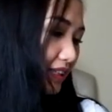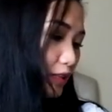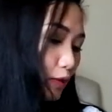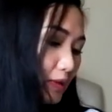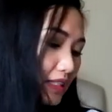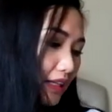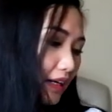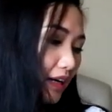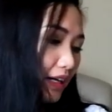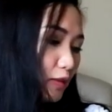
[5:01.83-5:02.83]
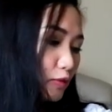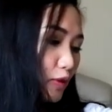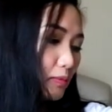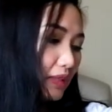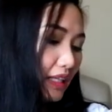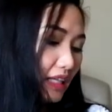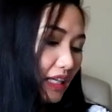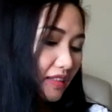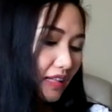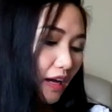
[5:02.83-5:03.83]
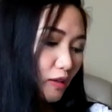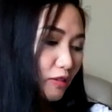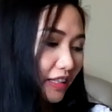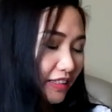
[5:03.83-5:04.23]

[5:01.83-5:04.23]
It's always there. I don't normally eat now.